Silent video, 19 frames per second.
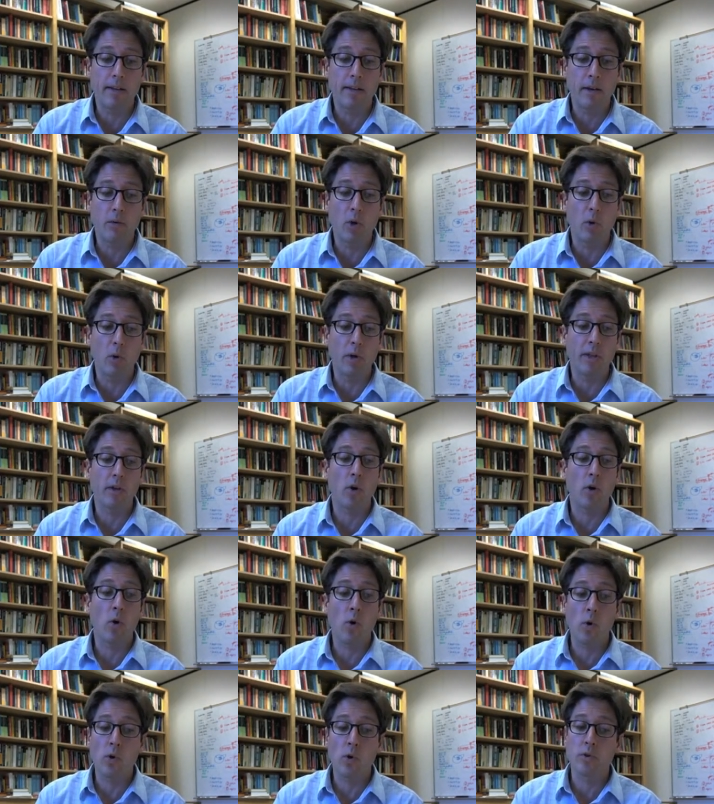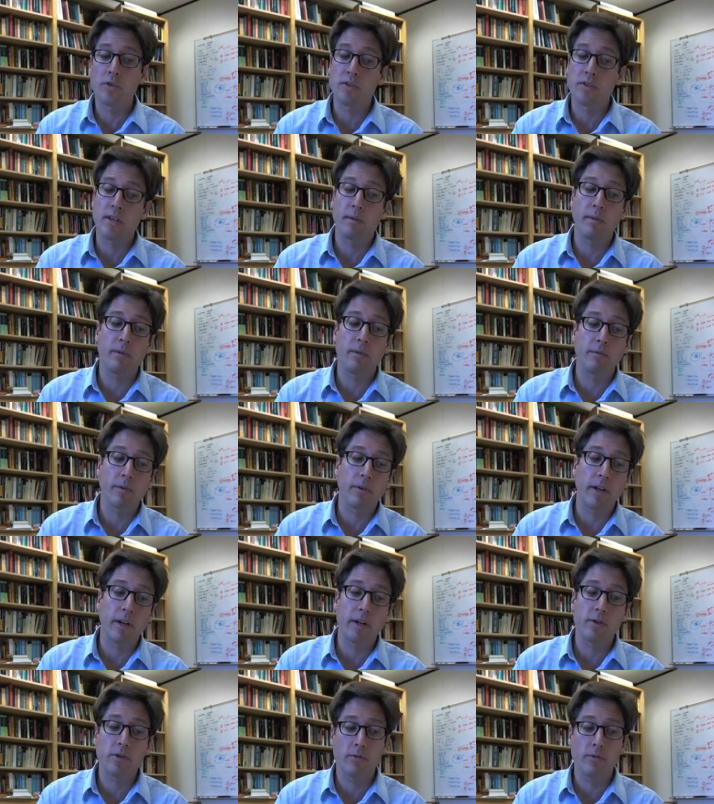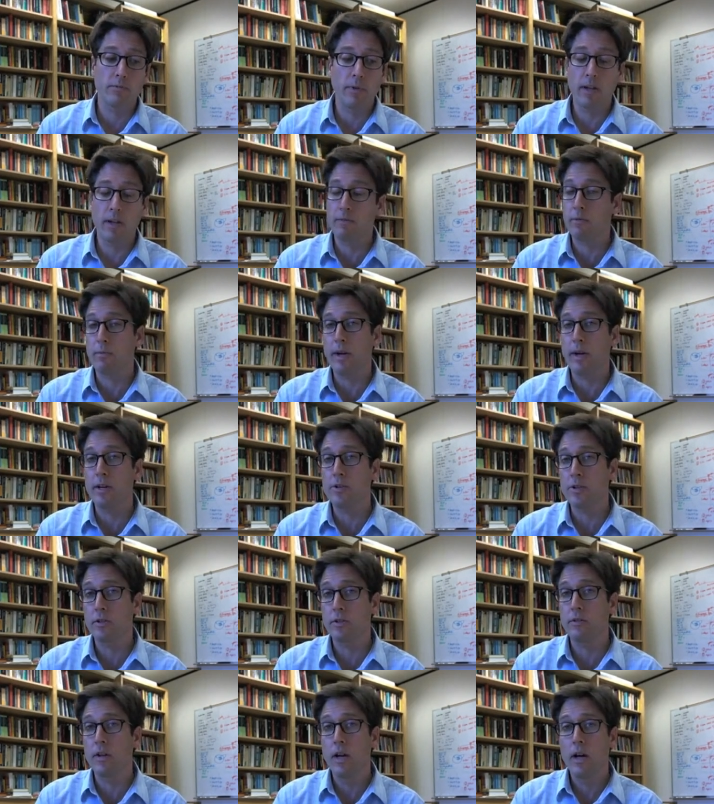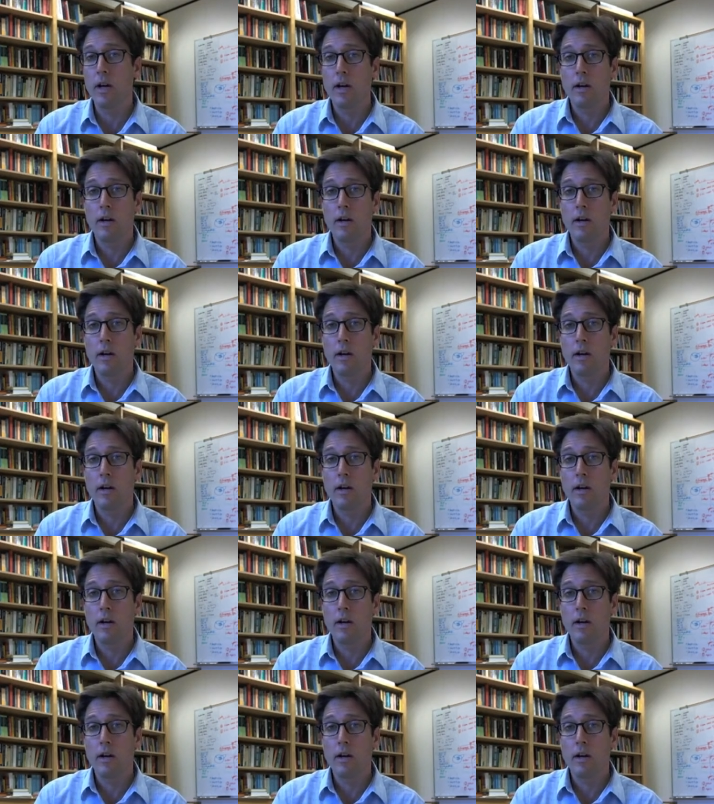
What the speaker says: They will withhold some information.